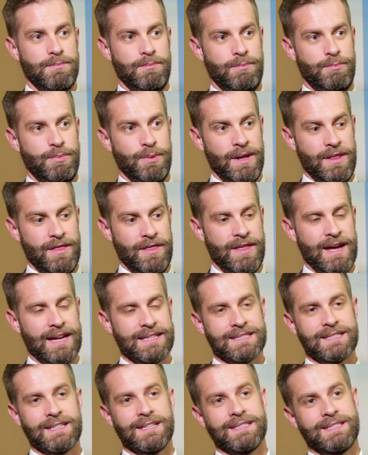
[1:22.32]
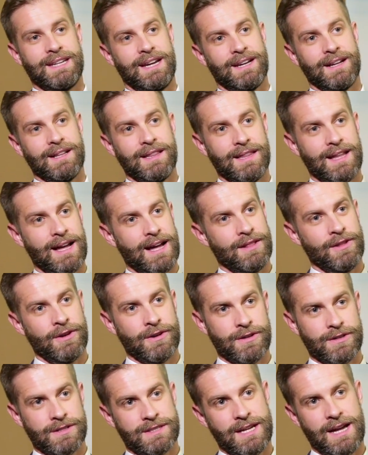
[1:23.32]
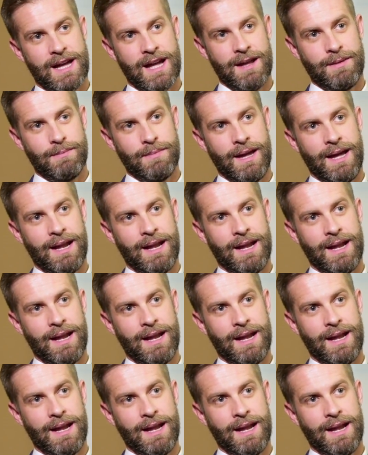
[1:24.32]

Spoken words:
But that's going to take a lot longer time.